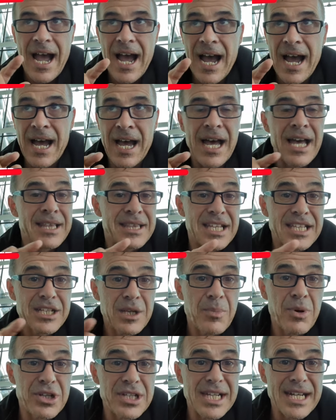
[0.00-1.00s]
Uh, then
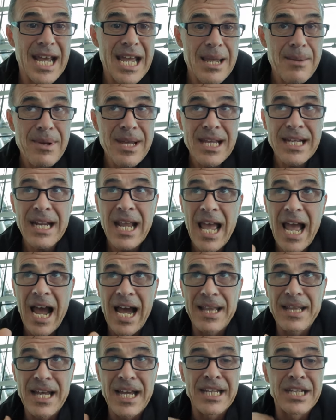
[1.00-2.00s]
you put your name in
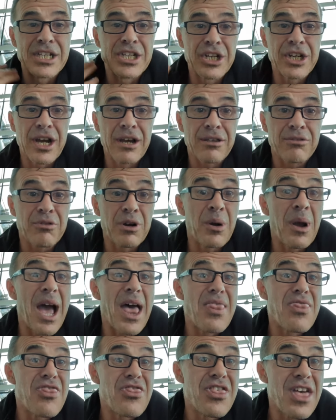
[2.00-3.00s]
and then you go through
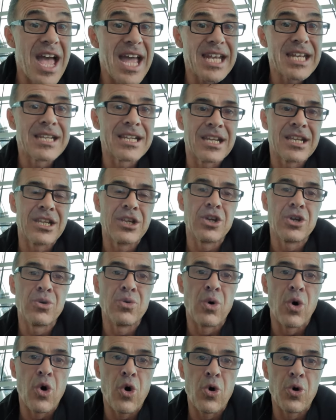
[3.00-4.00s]
and then
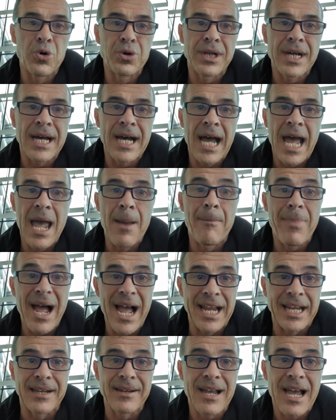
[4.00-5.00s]
you order a
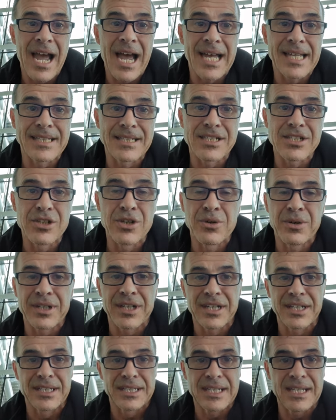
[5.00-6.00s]
bag, and you
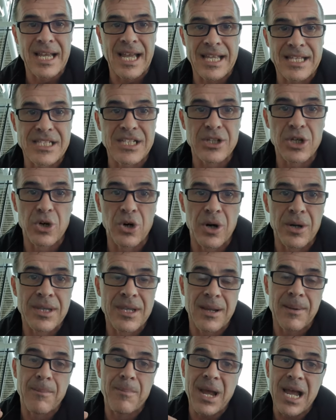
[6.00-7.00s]
can get your,
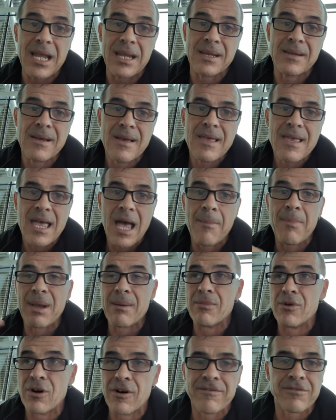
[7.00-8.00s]
you pay a
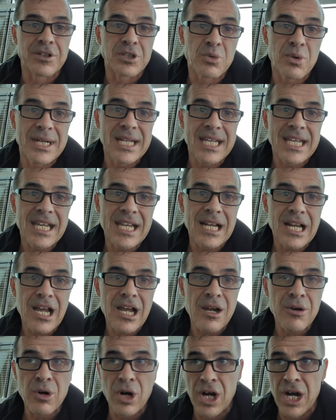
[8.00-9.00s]
bit more for a twenty
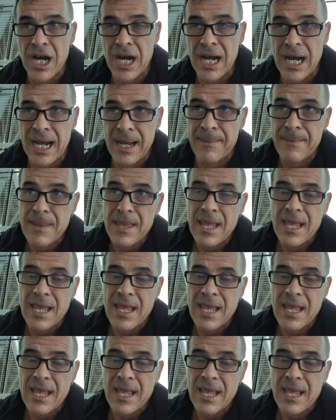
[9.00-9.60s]
kilo, uh, a